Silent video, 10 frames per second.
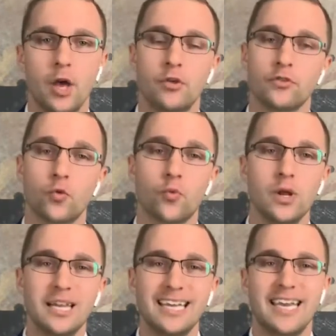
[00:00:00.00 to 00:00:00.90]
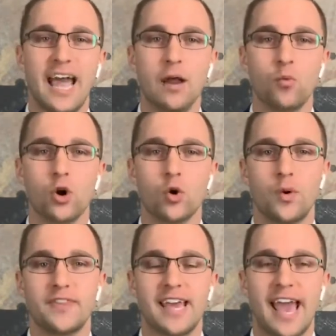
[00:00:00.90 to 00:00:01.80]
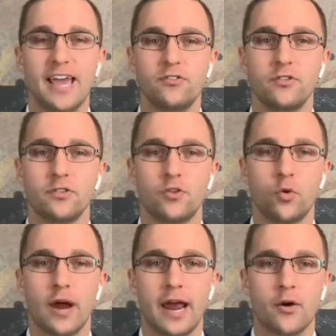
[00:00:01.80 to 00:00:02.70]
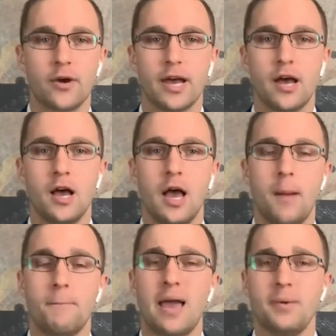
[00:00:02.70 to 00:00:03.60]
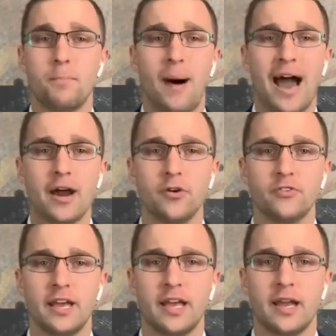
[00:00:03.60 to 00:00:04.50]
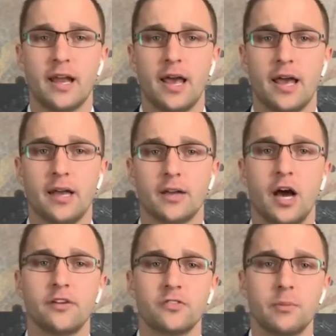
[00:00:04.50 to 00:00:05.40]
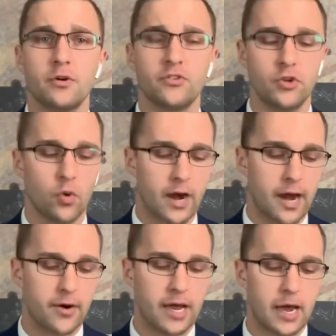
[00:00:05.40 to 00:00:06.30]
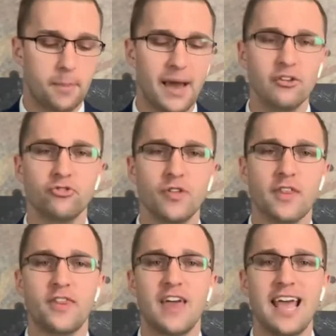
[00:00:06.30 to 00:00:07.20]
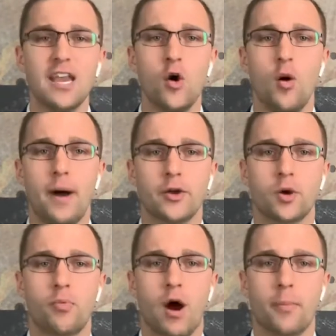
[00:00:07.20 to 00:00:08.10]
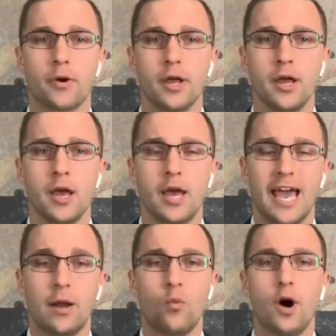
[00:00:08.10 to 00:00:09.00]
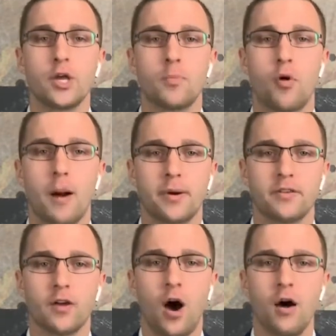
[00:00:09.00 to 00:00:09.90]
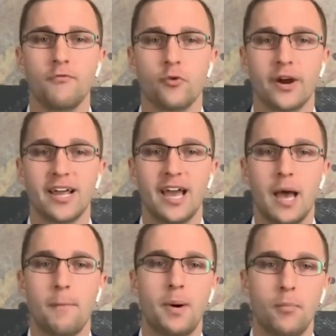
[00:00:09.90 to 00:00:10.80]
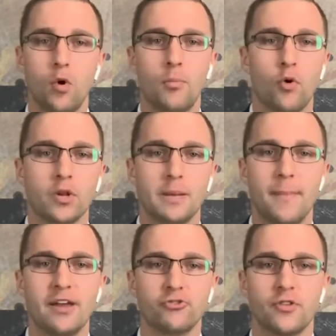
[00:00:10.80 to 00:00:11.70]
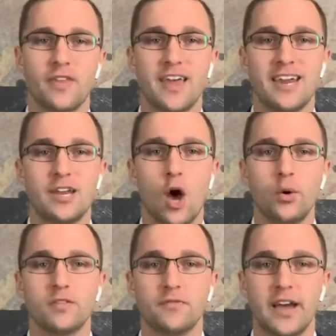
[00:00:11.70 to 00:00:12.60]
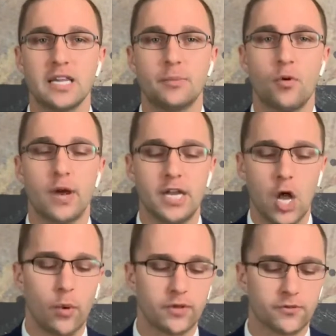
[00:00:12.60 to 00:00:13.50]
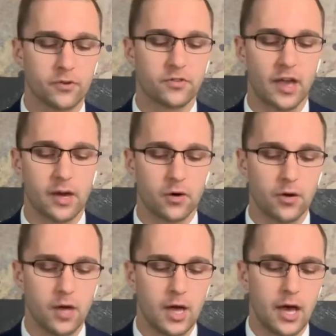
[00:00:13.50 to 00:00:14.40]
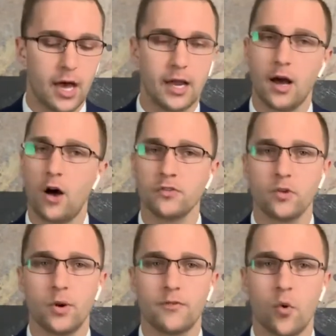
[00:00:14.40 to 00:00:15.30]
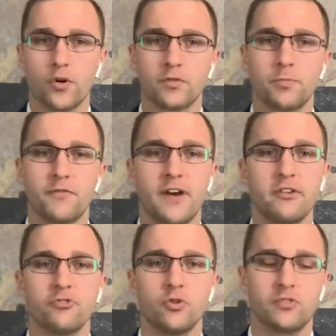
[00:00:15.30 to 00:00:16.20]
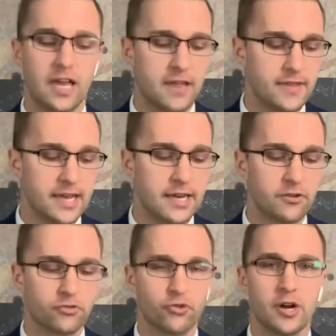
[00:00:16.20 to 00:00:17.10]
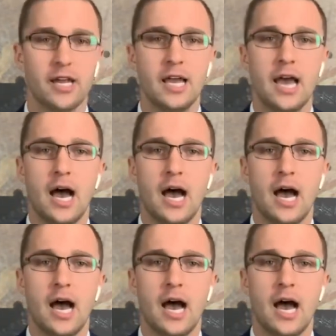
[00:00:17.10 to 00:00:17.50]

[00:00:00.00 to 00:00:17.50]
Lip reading: So really network with the agents in your area, maybe buyers and customers in your area, and make sure that they know about your property and what your property is offering, but more importantly, make sure that they know it's available and know it's for sale. And also, of course, professionals in the industry.